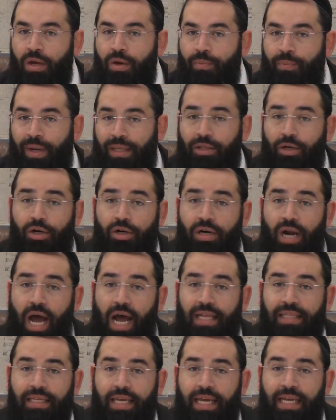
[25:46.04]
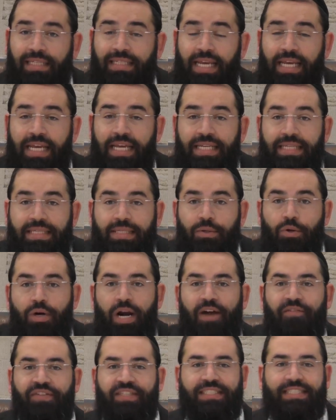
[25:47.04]
whether or not it's an isur
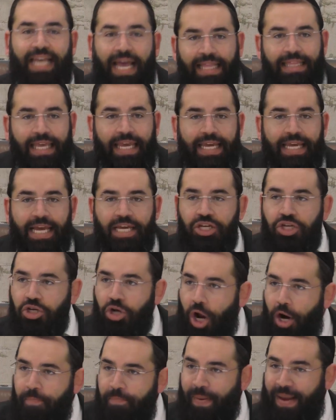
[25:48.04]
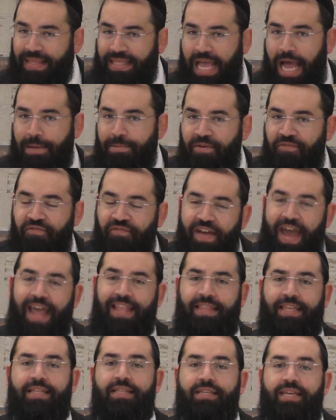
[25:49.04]
of selling a short patam, a
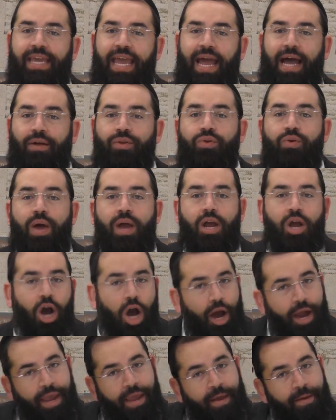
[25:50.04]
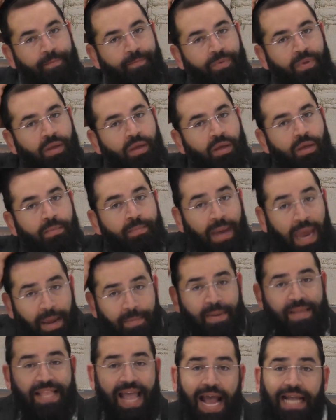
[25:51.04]
fattened cow, to a goy.
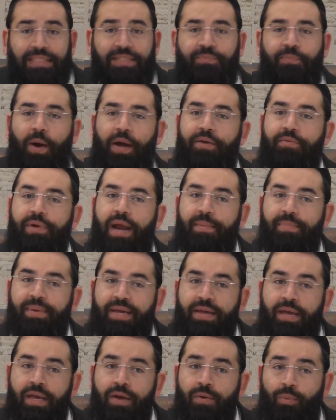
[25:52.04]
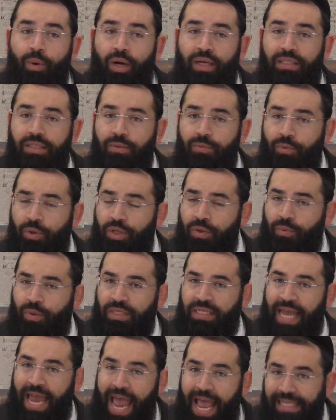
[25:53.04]
Maybe that's why Rebbe
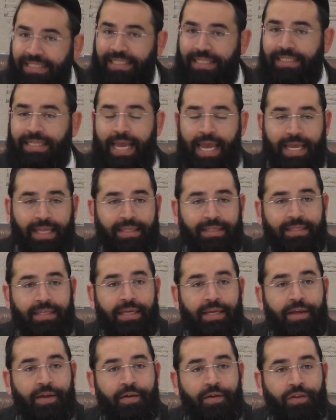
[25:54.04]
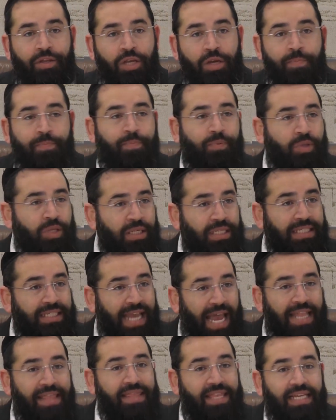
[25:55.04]
was hesitant to
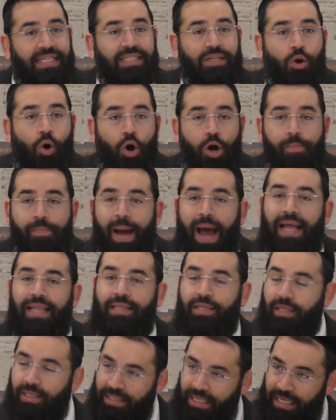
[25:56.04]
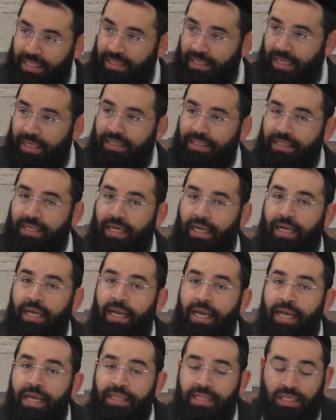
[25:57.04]
send this korban, to send this
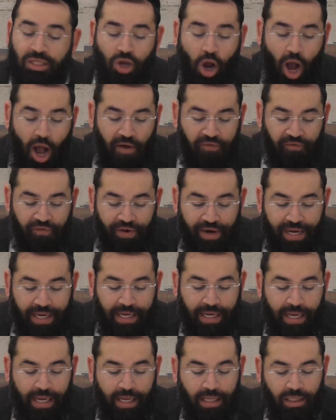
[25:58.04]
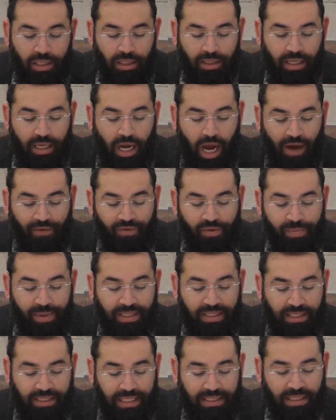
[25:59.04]
this offering to the government.
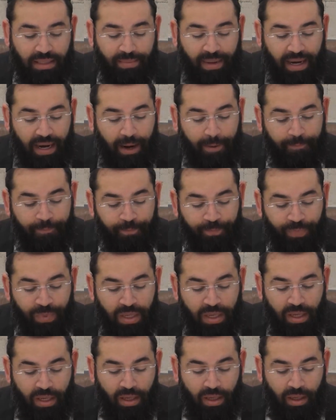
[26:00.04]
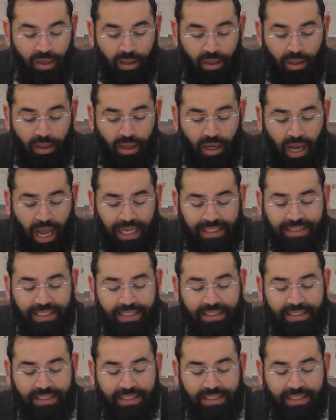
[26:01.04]
So says the Gemara, Chaser